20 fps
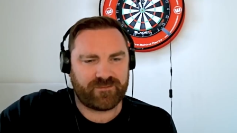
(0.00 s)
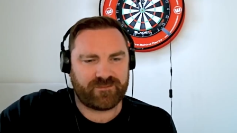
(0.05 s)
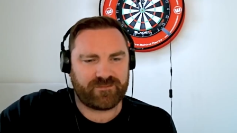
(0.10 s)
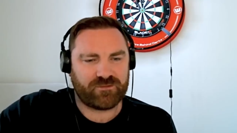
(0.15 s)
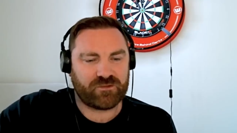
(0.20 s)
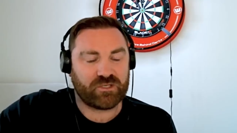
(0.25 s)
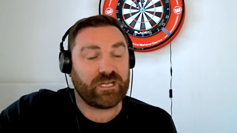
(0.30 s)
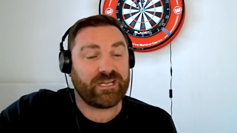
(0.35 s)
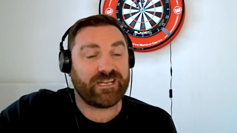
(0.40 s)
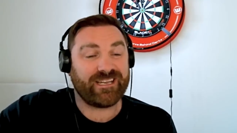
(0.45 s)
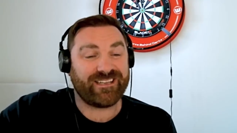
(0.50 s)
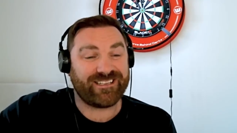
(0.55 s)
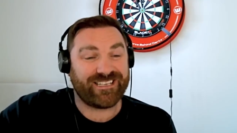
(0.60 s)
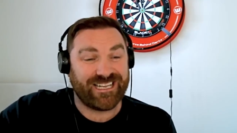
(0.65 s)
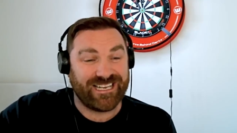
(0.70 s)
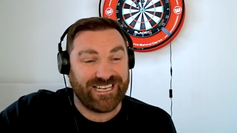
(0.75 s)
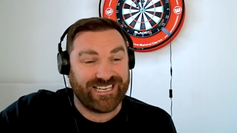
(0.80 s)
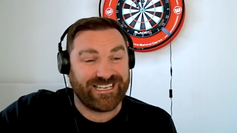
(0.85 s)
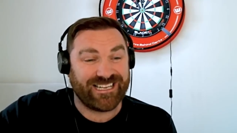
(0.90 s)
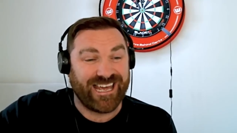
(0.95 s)
don't you think eat, you
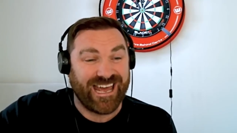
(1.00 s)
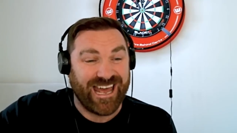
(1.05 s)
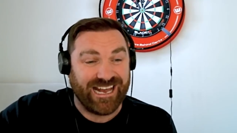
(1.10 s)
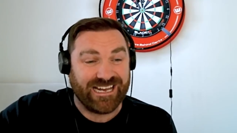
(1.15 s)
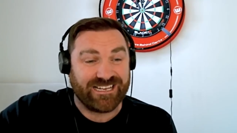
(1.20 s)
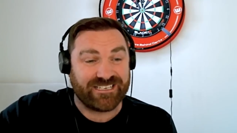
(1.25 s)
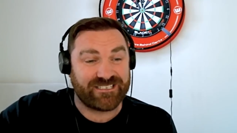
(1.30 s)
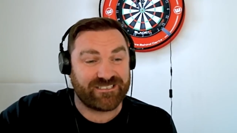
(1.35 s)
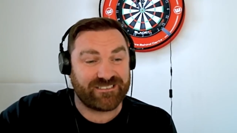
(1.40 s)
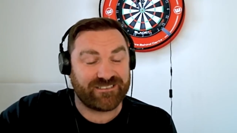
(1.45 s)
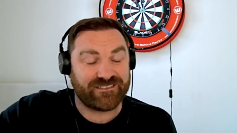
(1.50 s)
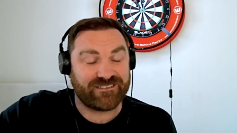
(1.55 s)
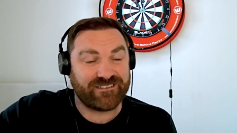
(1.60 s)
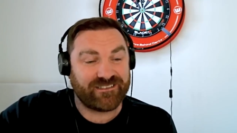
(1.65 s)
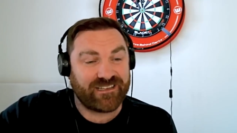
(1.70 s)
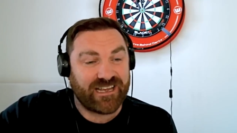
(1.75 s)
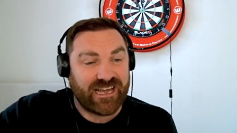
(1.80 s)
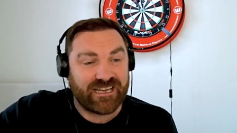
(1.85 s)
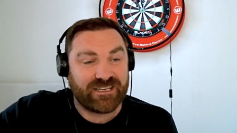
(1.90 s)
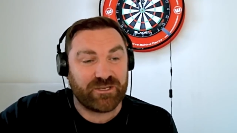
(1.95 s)
eat this, your head. Well,
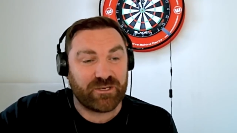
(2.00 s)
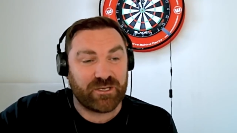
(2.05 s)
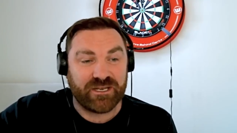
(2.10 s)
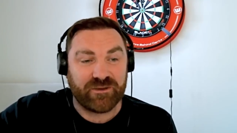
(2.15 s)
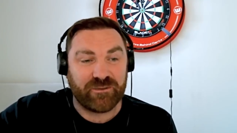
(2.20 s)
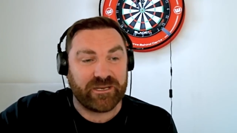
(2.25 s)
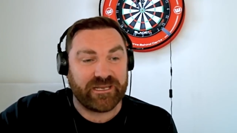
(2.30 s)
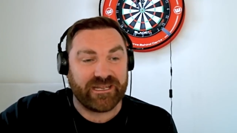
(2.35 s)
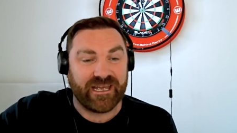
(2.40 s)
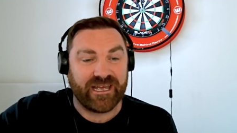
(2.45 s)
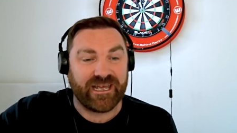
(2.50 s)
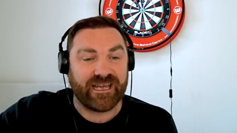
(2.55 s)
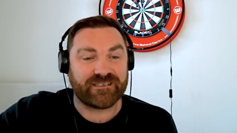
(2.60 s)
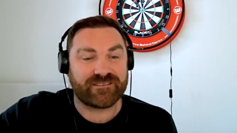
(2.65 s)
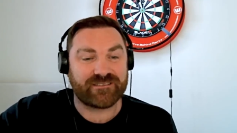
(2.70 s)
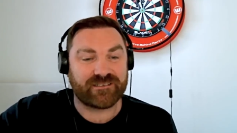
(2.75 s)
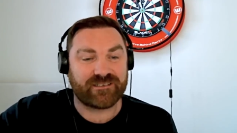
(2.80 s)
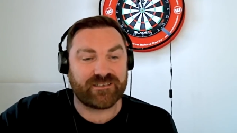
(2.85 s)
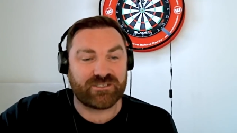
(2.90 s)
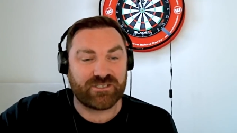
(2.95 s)
are you exactly. going to eat your head?
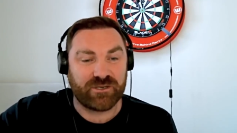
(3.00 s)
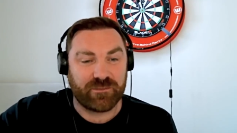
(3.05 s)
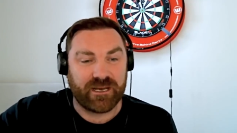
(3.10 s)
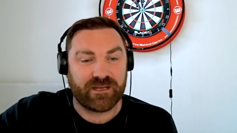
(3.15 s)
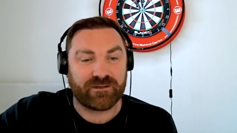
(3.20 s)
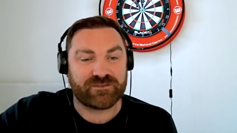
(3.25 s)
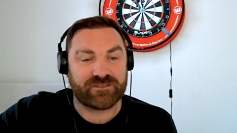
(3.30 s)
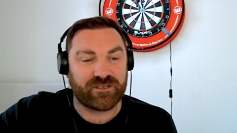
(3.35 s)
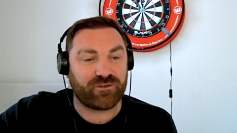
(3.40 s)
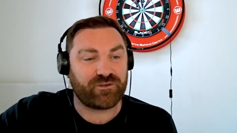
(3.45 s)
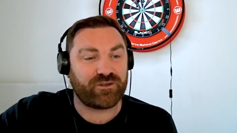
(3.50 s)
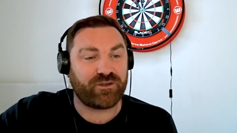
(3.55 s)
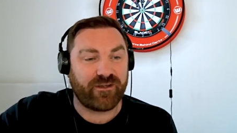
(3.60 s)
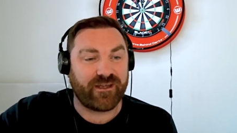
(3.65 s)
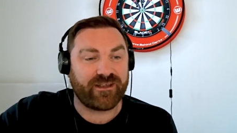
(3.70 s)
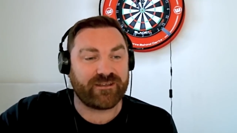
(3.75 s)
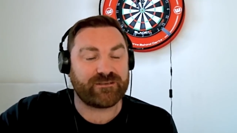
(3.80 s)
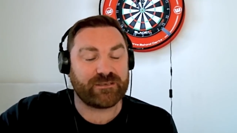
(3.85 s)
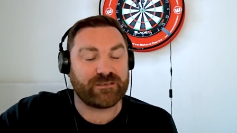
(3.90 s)
Because no, your mouth's on your head.